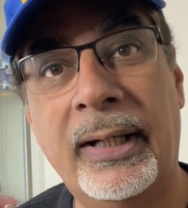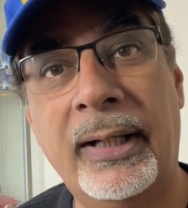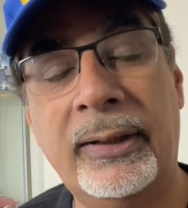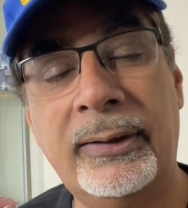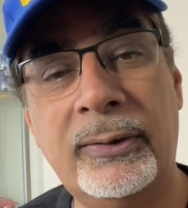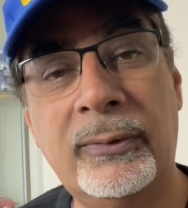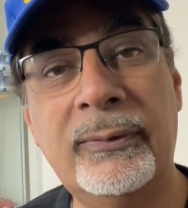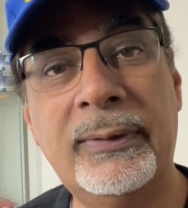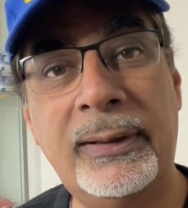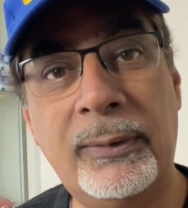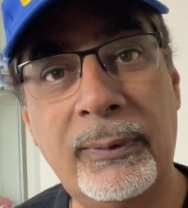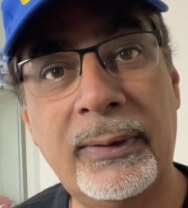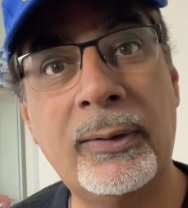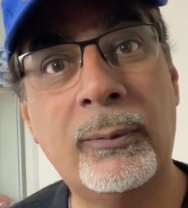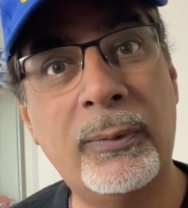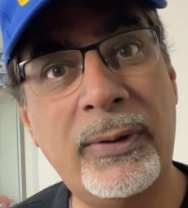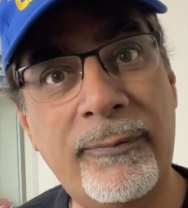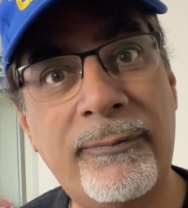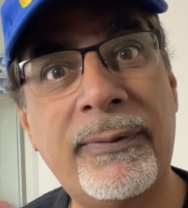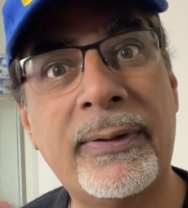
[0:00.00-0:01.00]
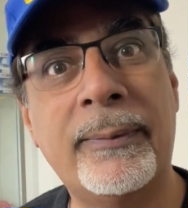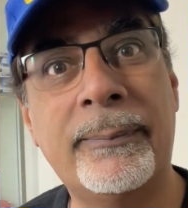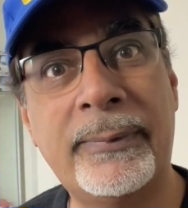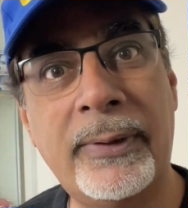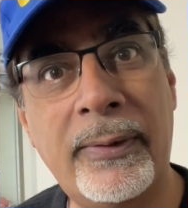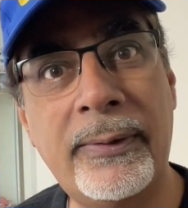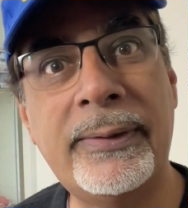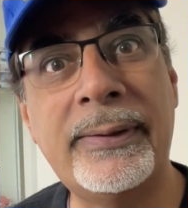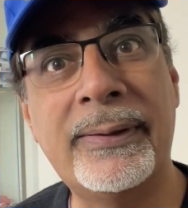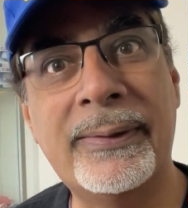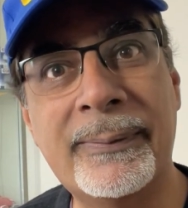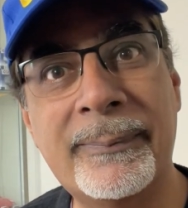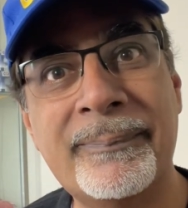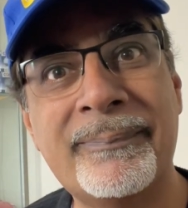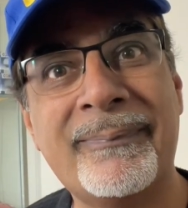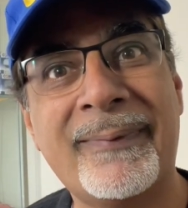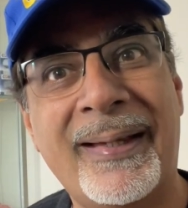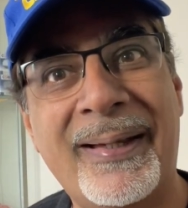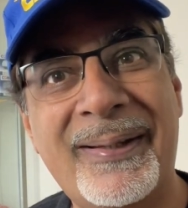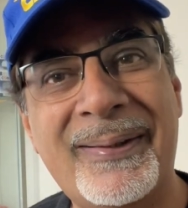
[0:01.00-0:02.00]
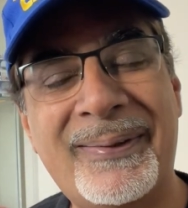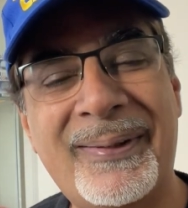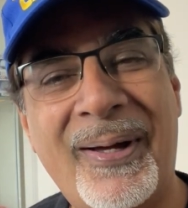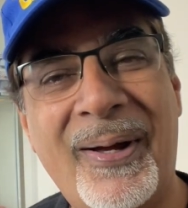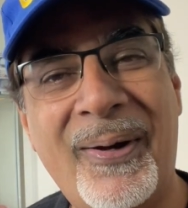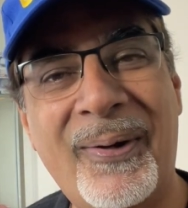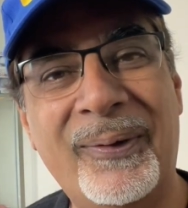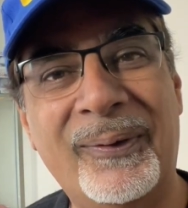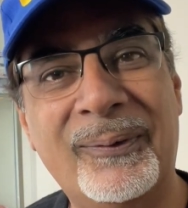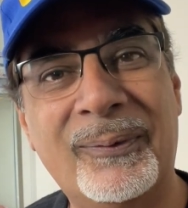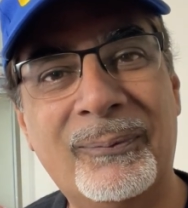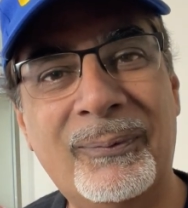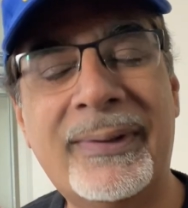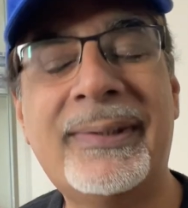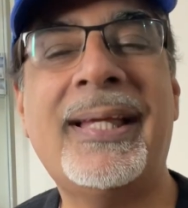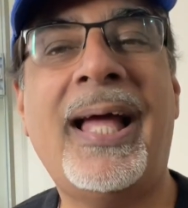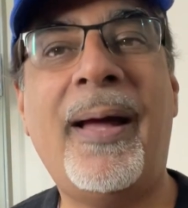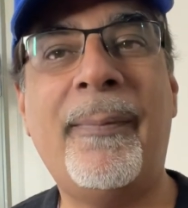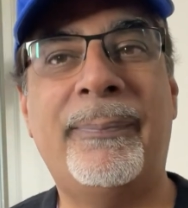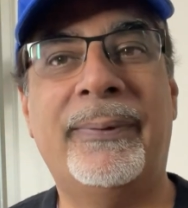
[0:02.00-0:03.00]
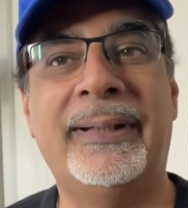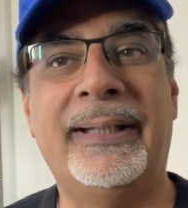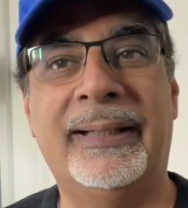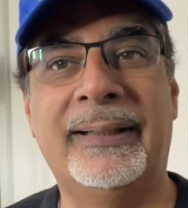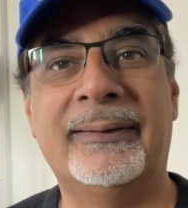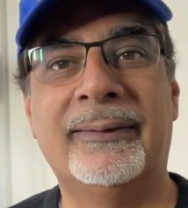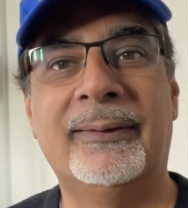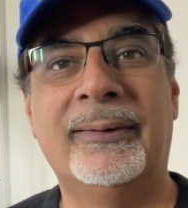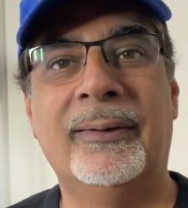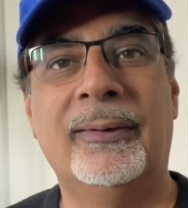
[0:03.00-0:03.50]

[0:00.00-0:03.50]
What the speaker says: You really want to weep for them, don't you? So what's happening?